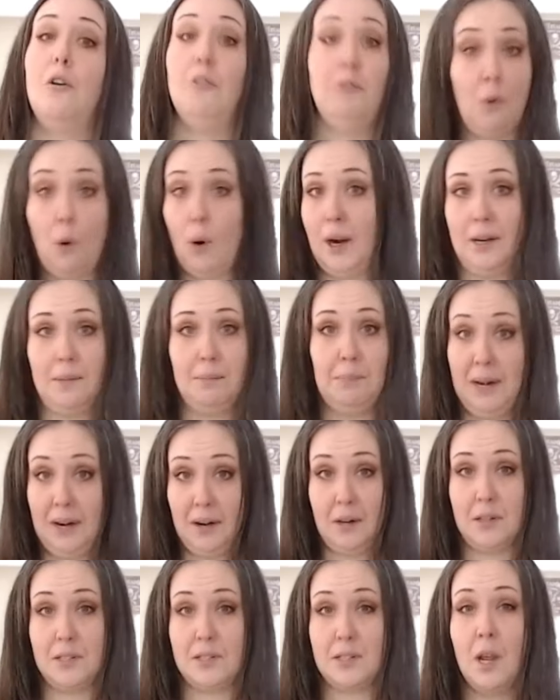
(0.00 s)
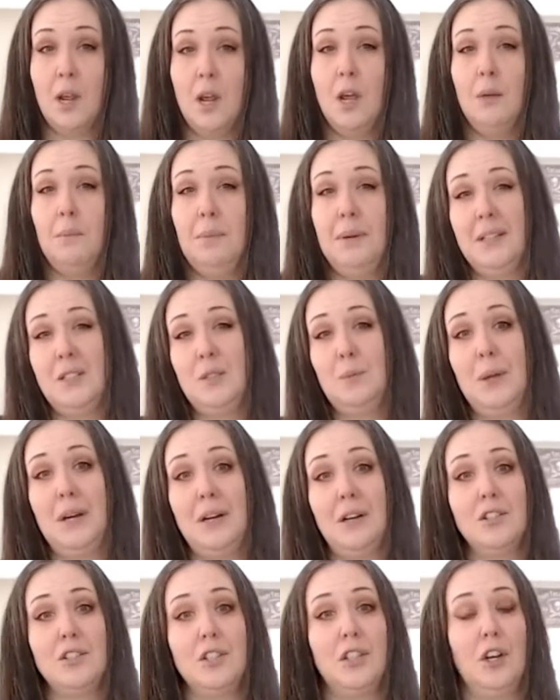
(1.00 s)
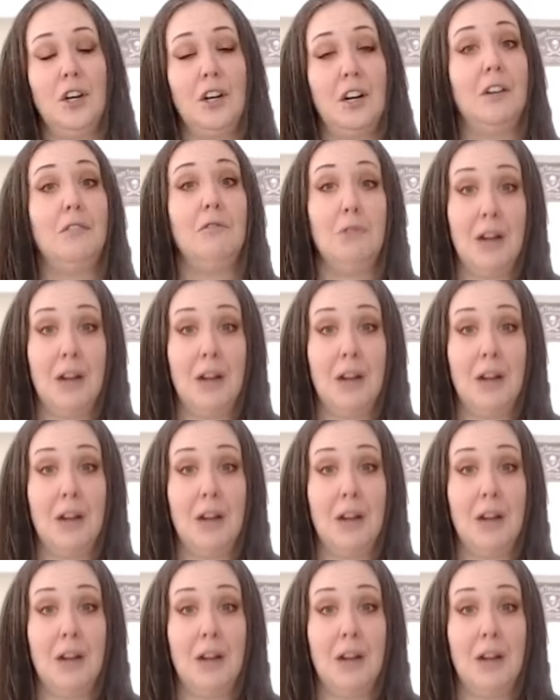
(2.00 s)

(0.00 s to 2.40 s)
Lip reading: avoid bitters because bitters are going to,